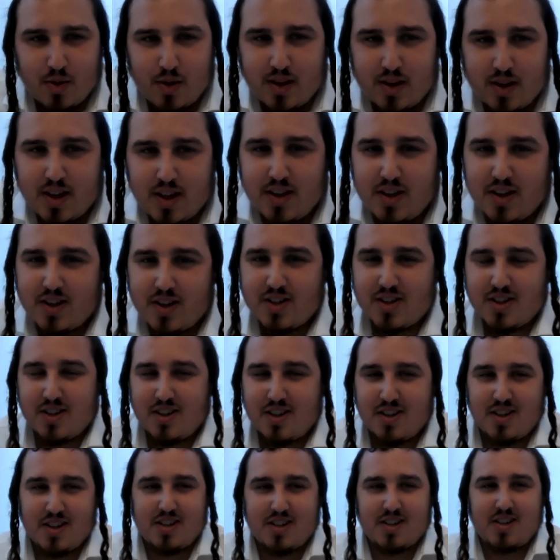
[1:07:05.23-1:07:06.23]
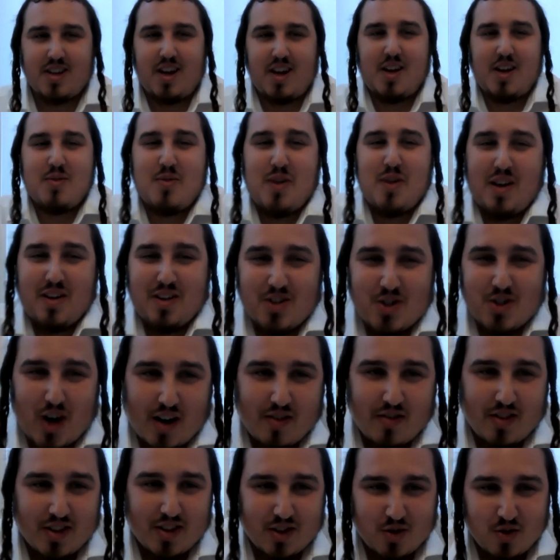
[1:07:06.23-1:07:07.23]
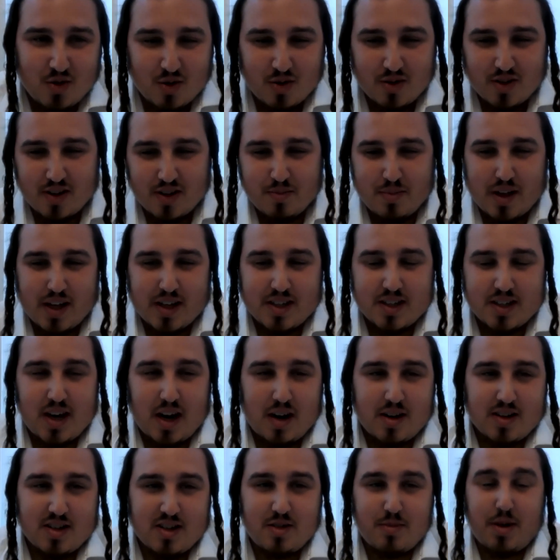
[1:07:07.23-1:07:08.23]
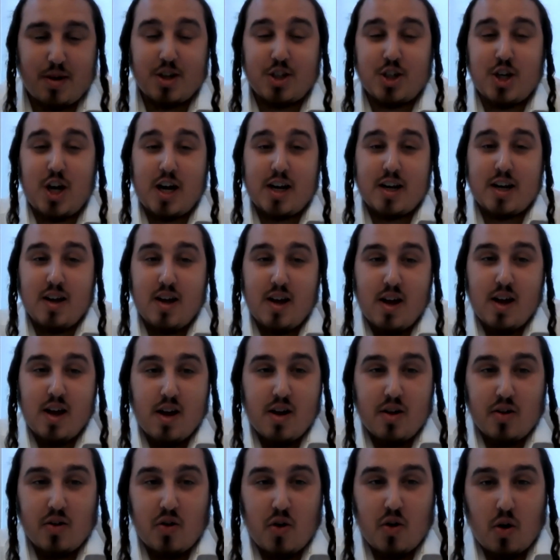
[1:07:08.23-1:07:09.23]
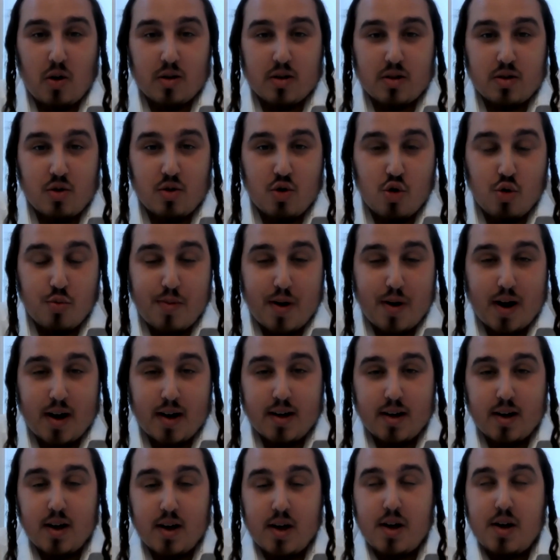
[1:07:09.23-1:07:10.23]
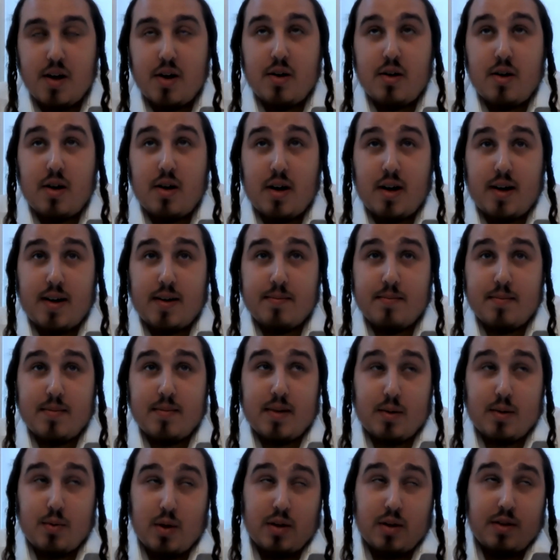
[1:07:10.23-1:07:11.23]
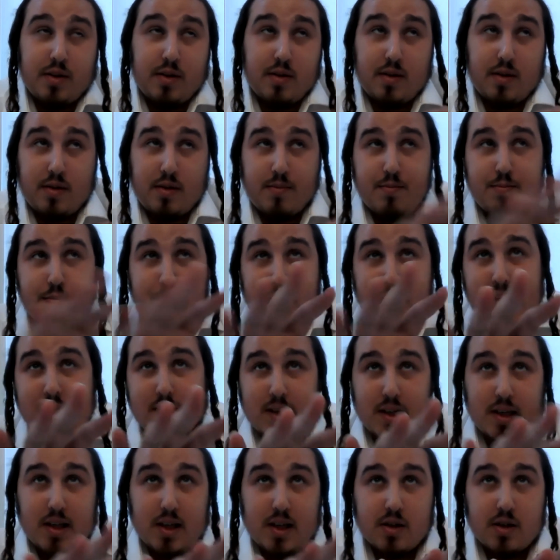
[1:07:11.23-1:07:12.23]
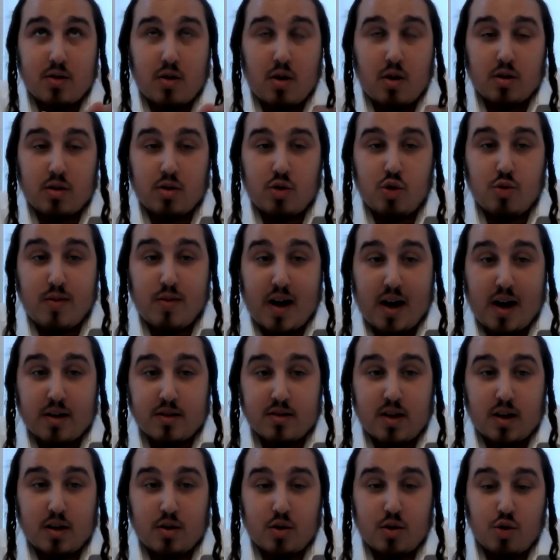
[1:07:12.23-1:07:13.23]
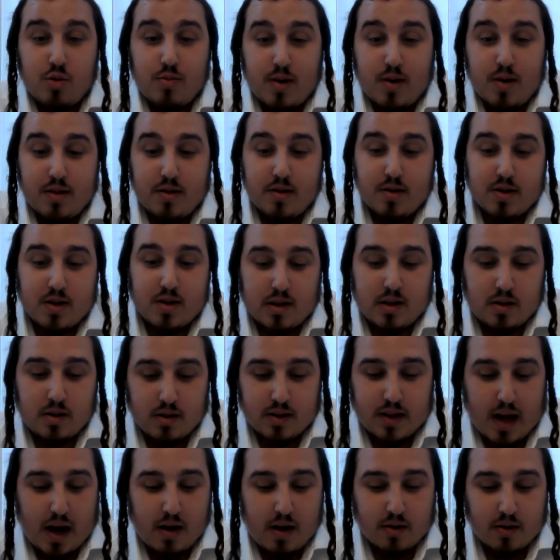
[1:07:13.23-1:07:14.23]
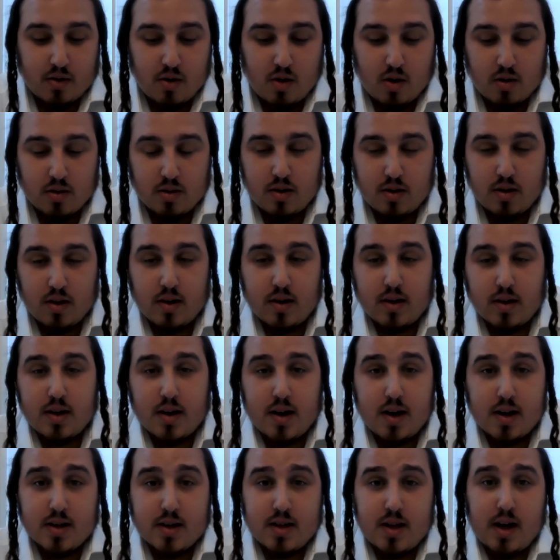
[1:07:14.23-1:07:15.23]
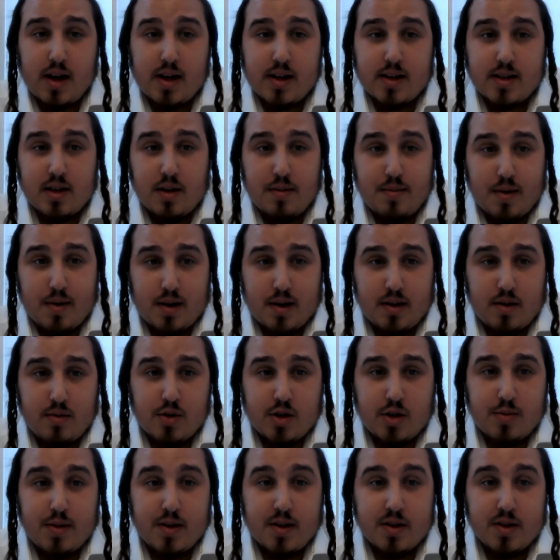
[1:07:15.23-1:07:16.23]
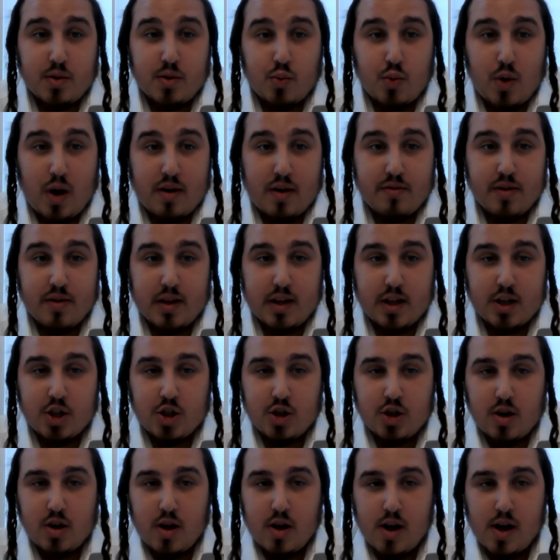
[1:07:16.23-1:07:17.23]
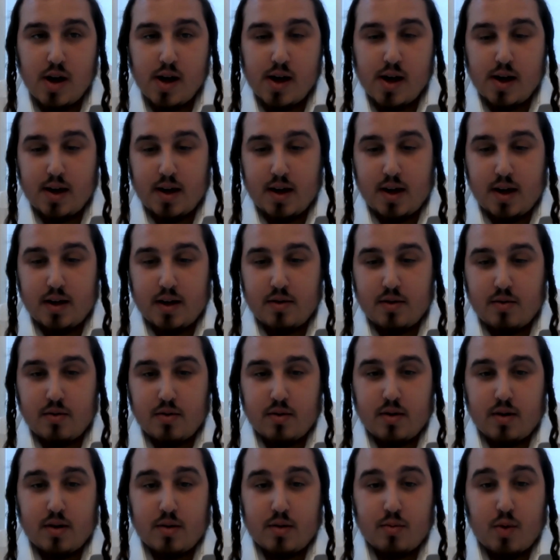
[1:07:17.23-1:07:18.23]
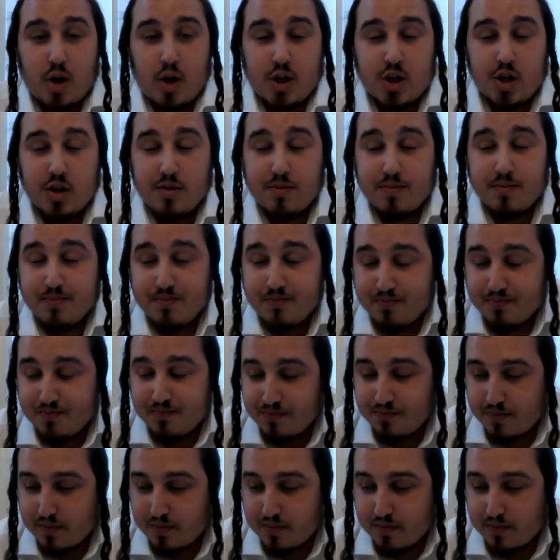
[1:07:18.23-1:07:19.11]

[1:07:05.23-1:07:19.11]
We did I traveled to a place in Azerbaijan called Kuba. Well, the big city is called Kuba. Outside Kuba, there's a little town called Krasnaya Sloboda, which means the Red Village in Russian.